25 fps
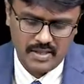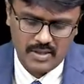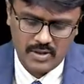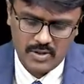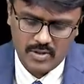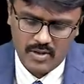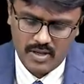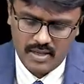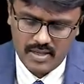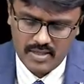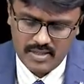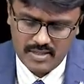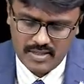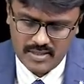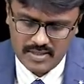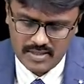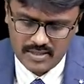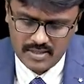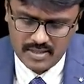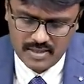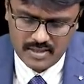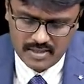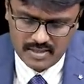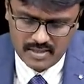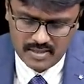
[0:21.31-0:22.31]
So let us
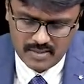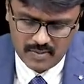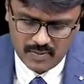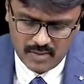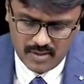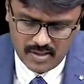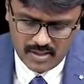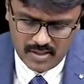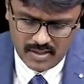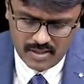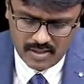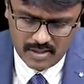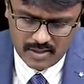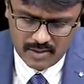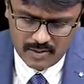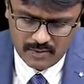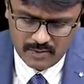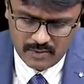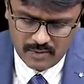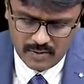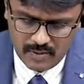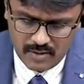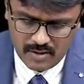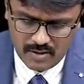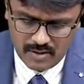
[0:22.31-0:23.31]
discuss what are the drugs
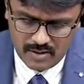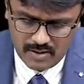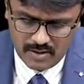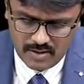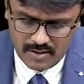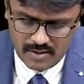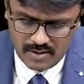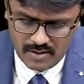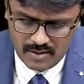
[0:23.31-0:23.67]
for